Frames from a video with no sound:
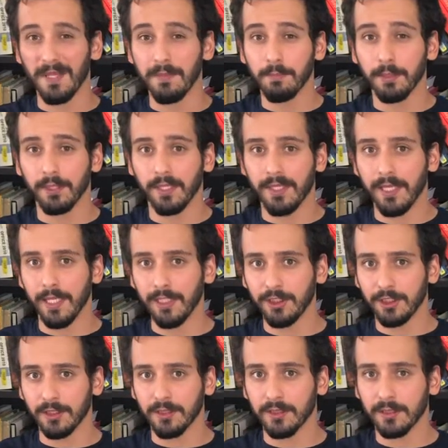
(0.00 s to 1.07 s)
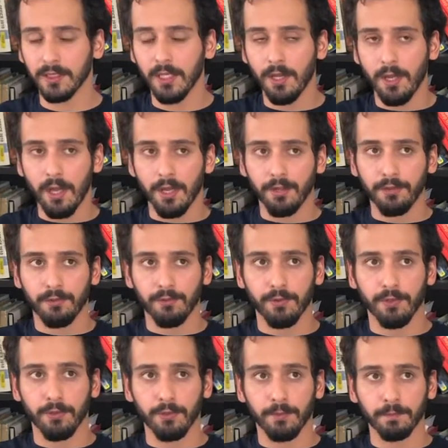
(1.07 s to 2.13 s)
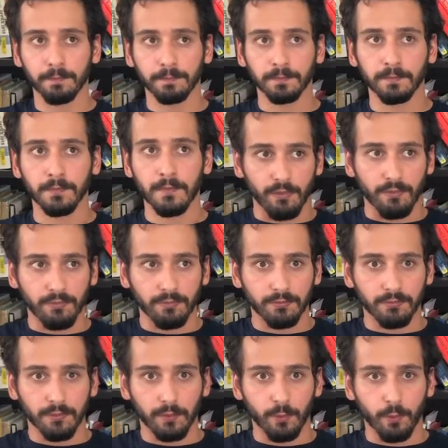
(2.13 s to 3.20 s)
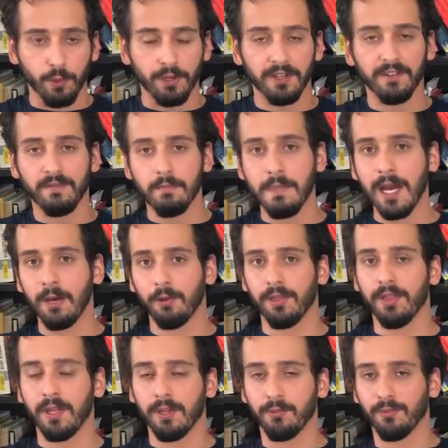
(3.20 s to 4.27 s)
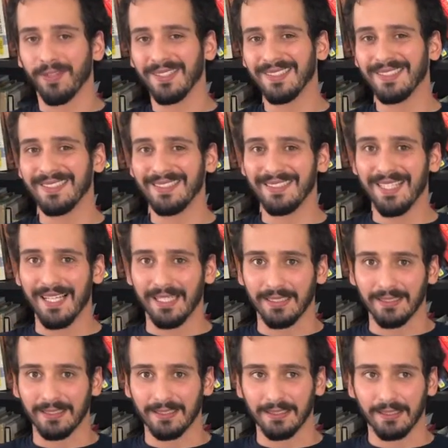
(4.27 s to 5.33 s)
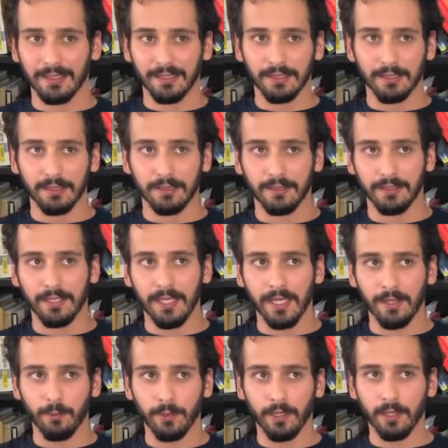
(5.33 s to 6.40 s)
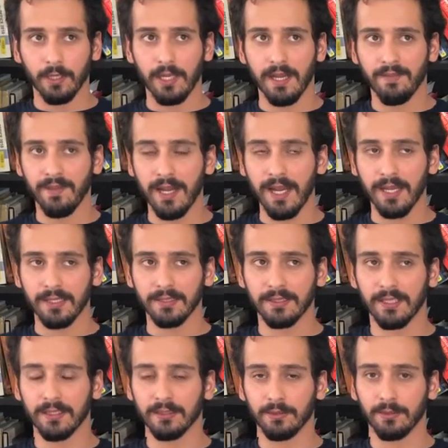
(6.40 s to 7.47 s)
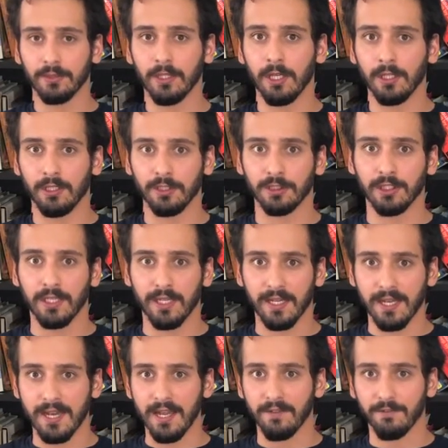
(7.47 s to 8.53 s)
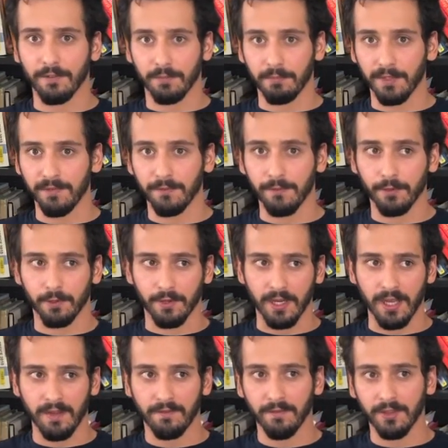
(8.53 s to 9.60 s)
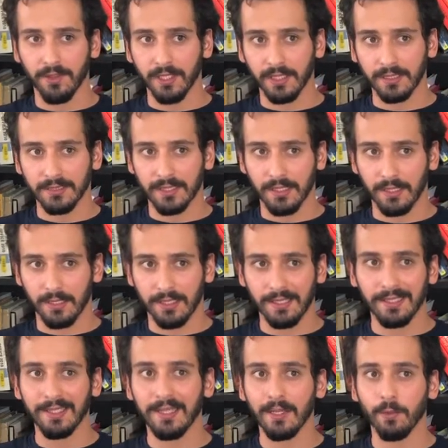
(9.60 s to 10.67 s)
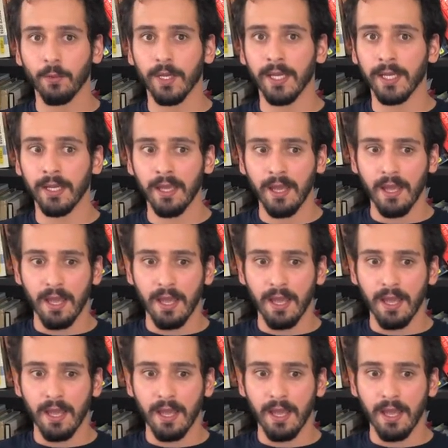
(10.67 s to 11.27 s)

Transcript: people and nations through word of mouth and written texts. Today, we all have access to knowledge like never before. Everything is a click away,